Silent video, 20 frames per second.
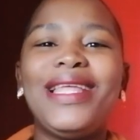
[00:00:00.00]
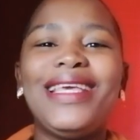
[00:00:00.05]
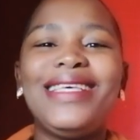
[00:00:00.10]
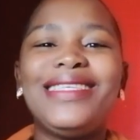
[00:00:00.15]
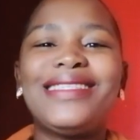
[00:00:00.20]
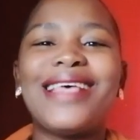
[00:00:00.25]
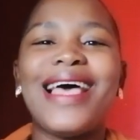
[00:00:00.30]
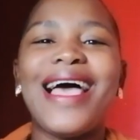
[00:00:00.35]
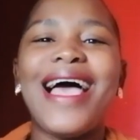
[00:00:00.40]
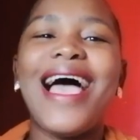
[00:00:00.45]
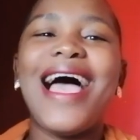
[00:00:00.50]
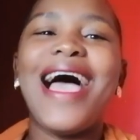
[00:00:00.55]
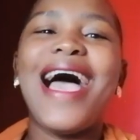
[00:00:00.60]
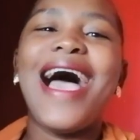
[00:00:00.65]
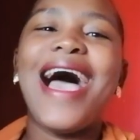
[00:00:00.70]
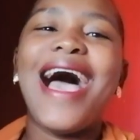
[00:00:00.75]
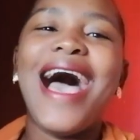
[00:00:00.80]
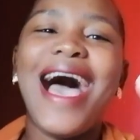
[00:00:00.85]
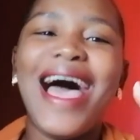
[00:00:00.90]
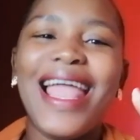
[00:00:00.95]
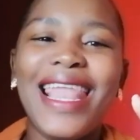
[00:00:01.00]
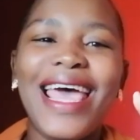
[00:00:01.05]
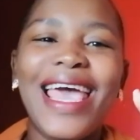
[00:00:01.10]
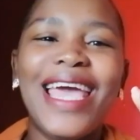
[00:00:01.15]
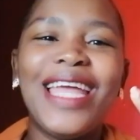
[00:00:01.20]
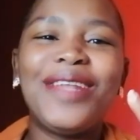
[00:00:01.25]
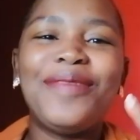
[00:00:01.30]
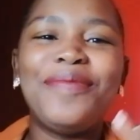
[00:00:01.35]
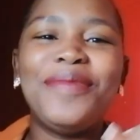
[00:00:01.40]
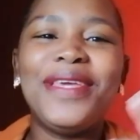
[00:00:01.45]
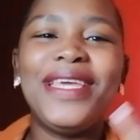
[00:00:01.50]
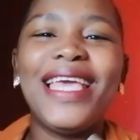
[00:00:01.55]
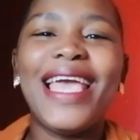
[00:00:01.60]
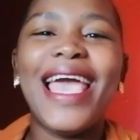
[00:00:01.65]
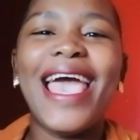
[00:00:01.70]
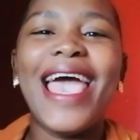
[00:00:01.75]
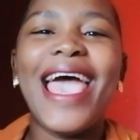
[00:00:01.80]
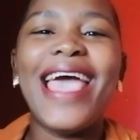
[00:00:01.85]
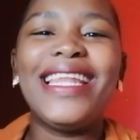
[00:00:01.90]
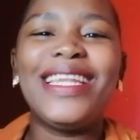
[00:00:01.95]
please holla at me
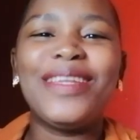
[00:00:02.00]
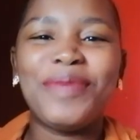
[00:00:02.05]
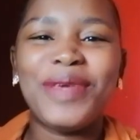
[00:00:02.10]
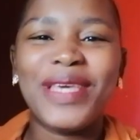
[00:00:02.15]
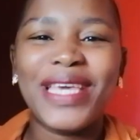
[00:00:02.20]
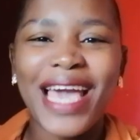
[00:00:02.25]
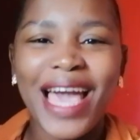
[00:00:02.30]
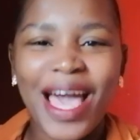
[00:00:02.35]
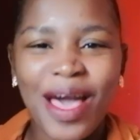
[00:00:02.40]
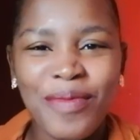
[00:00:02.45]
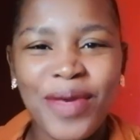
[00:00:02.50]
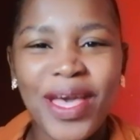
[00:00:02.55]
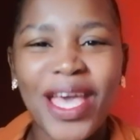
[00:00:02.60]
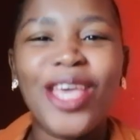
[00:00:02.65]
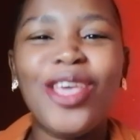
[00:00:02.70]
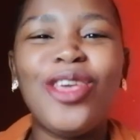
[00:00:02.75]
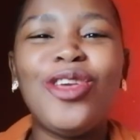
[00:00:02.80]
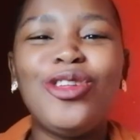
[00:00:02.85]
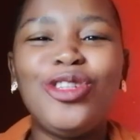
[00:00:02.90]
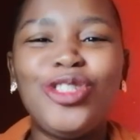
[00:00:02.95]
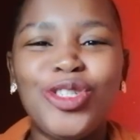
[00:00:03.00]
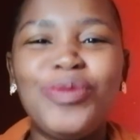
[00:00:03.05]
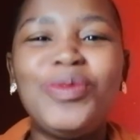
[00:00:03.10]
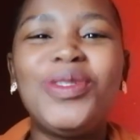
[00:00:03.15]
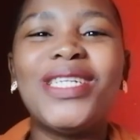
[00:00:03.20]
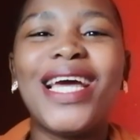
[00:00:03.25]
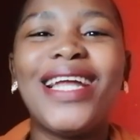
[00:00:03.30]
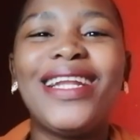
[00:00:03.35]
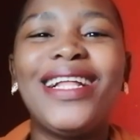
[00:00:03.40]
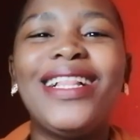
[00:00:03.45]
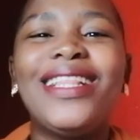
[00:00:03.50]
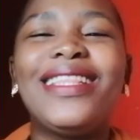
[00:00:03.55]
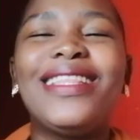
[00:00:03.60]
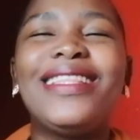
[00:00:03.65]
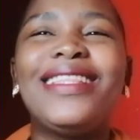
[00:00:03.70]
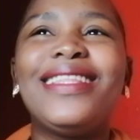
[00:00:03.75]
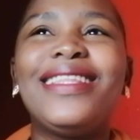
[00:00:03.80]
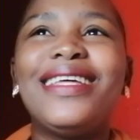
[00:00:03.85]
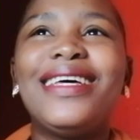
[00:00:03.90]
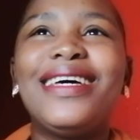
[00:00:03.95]
and become a YouTube
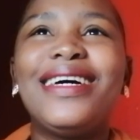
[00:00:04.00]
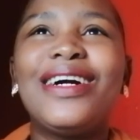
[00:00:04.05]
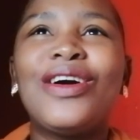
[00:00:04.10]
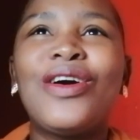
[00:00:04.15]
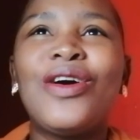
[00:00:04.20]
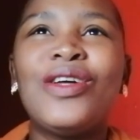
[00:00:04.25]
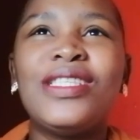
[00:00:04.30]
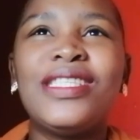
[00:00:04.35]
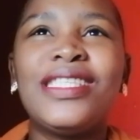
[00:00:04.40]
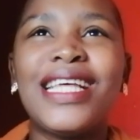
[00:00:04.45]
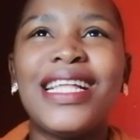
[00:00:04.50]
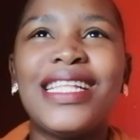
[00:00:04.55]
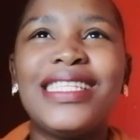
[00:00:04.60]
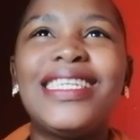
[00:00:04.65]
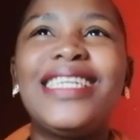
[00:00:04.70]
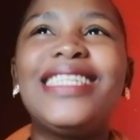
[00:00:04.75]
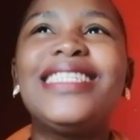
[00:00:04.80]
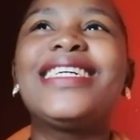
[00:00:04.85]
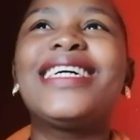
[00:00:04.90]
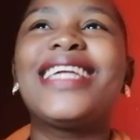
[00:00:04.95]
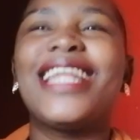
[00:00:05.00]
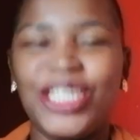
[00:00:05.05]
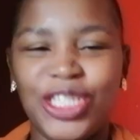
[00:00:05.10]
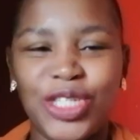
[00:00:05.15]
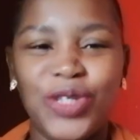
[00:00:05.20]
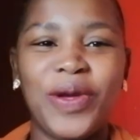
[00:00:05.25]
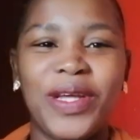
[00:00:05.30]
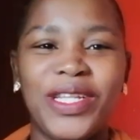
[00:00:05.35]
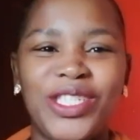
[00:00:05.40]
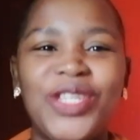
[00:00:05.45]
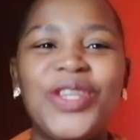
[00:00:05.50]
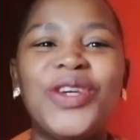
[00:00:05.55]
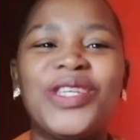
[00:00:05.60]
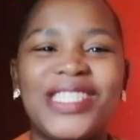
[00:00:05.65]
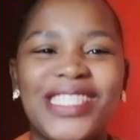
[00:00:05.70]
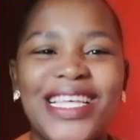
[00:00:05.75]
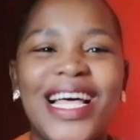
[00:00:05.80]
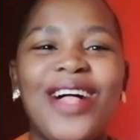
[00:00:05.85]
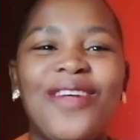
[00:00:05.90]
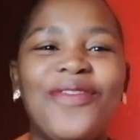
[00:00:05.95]
channel consultant graduate
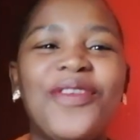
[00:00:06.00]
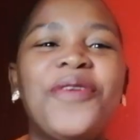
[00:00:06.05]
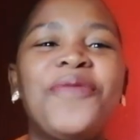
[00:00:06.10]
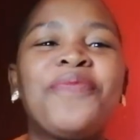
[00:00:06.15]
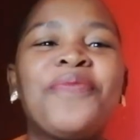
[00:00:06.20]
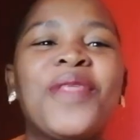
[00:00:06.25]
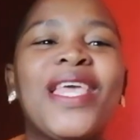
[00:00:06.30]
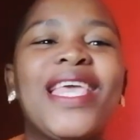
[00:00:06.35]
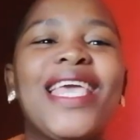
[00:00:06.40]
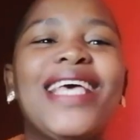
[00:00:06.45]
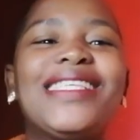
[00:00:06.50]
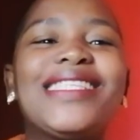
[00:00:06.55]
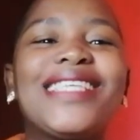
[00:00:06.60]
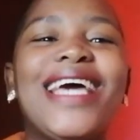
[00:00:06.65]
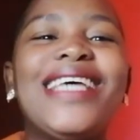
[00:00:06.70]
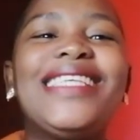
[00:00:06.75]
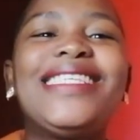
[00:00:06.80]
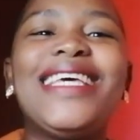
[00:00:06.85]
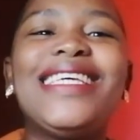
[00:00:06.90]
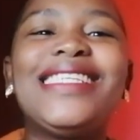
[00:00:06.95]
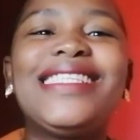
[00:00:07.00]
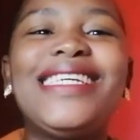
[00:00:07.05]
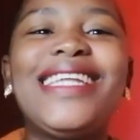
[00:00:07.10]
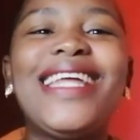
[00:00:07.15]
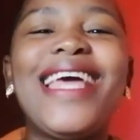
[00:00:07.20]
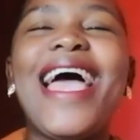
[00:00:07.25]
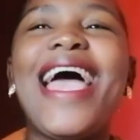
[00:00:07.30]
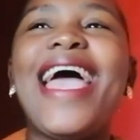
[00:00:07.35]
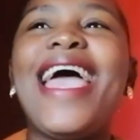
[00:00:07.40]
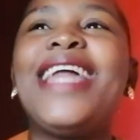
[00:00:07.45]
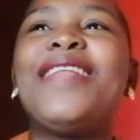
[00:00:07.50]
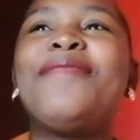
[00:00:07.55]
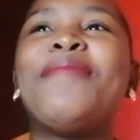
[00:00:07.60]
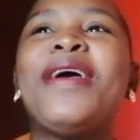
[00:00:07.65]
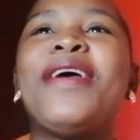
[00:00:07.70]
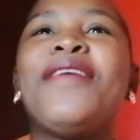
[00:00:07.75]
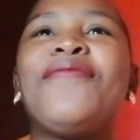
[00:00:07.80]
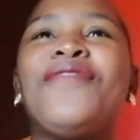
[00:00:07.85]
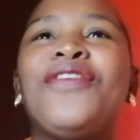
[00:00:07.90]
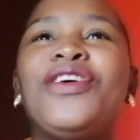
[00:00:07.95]
yourself. Yes, guys, yesterday I had
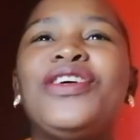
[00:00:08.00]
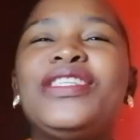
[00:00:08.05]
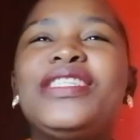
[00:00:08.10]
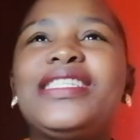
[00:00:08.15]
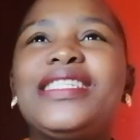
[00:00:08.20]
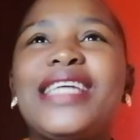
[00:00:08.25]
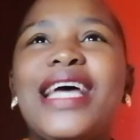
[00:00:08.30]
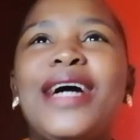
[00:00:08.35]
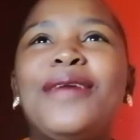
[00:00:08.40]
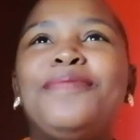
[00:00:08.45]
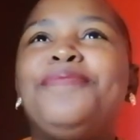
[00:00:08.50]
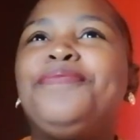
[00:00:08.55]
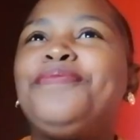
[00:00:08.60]
my first